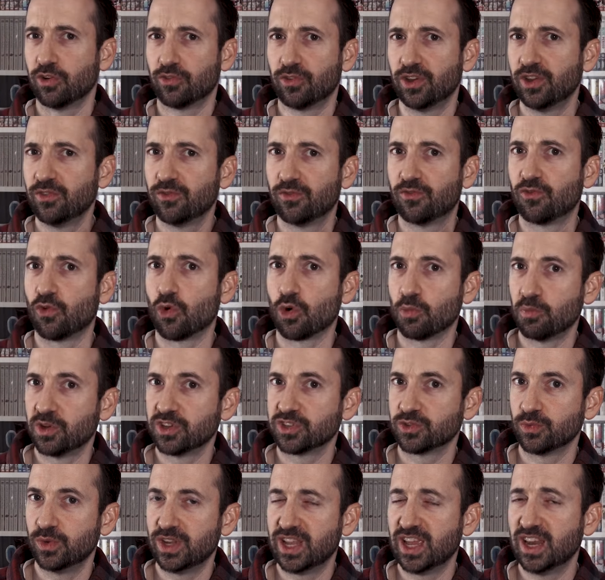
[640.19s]
or even four
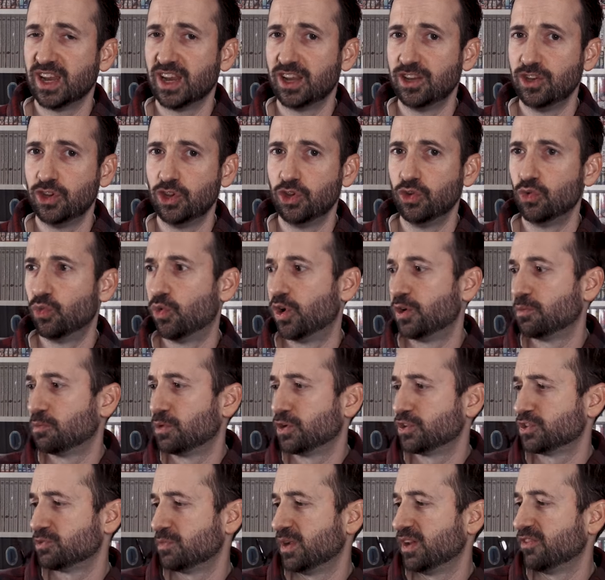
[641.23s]
months, we get a new One
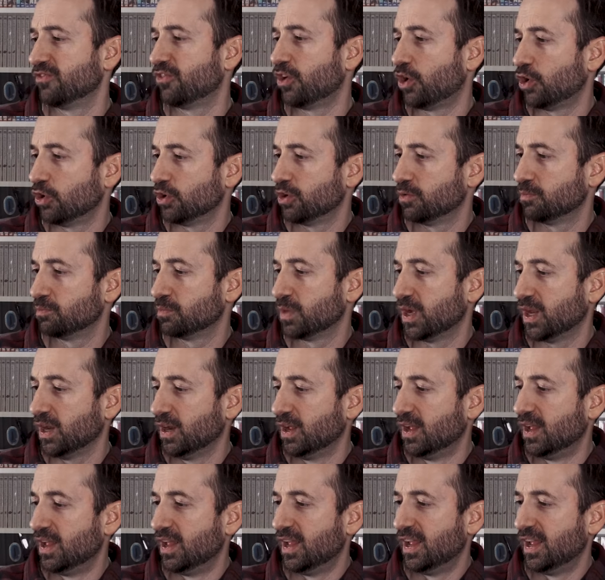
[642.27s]
Punch Man volume, but